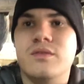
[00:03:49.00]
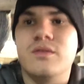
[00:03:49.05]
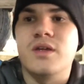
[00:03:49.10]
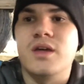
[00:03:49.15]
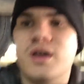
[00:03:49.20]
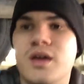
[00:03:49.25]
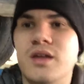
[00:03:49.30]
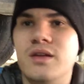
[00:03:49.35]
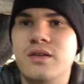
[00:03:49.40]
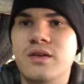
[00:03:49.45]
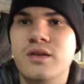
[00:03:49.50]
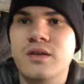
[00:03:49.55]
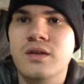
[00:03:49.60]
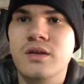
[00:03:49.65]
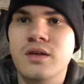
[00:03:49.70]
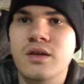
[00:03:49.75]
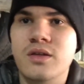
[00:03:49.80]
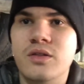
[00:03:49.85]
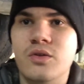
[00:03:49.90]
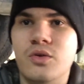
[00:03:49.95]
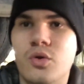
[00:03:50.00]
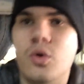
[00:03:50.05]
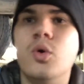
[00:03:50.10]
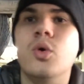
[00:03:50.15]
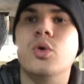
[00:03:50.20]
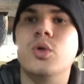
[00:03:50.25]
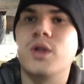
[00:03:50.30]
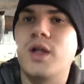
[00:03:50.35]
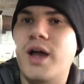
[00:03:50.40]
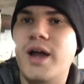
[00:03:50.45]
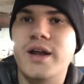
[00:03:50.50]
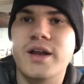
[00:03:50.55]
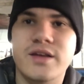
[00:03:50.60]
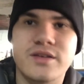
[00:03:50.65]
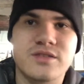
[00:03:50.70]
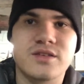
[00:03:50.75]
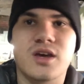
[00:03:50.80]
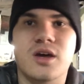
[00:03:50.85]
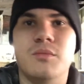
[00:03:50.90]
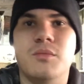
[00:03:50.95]
that their oil light
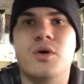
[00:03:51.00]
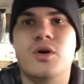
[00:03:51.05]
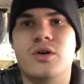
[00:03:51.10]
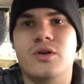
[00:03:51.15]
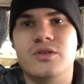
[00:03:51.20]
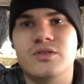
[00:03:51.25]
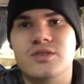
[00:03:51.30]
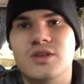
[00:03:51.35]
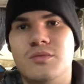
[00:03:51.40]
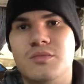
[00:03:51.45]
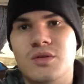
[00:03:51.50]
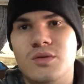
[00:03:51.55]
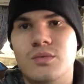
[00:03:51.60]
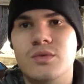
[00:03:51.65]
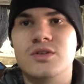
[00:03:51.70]
has come on or something.